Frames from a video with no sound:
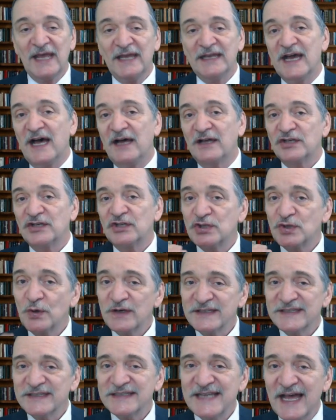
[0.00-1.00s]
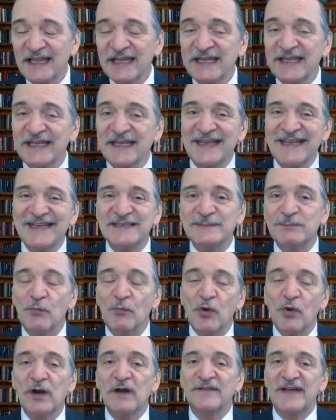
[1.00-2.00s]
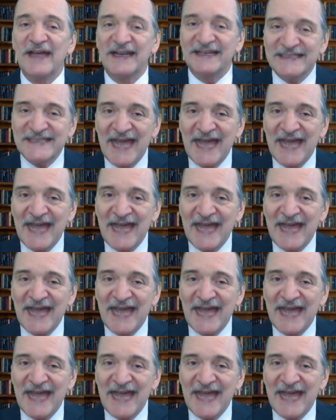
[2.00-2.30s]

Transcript: Now, short selling is more of a